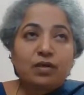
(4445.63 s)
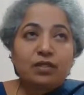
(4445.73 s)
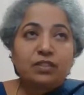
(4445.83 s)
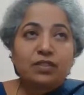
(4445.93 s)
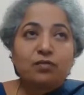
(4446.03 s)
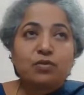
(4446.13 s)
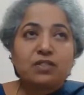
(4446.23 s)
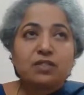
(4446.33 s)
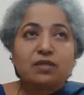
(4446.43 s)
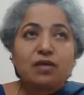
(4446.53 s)
it
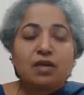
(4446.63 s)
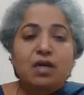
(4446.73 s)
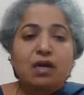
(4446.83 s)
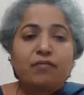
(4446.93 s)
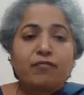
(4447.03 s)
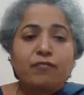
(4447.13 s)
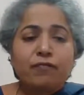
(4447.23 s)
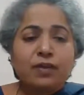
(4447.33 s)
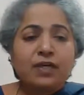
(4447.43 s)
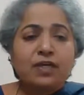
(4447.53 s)
was a
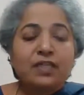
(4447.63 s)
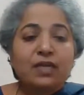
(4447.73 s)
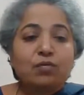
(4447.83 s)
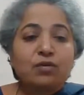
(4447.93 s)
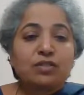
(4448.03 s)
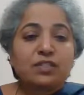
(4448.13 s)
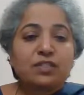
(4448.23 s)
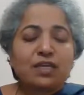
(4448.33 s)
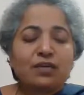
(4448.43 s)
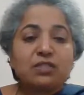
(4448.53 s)
fear that
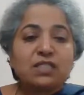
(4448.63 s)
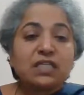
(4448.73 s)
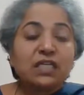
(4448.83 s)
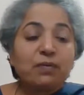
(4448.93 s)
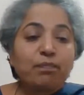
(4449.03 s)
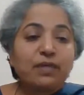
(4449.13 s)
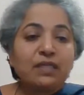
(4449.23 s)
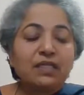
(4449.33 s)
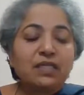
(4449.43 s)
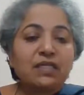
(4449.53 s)
was
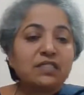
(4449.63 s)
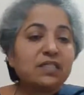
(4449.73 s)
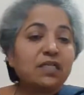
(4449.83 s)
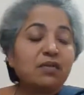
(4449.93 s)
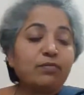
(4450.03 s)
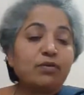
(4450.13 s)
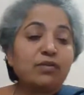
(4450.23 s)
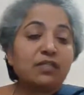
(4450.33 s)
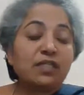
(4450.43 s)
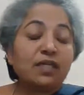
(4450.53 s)
gripping the nursing
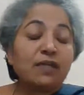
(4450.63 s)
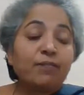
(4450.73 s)
community.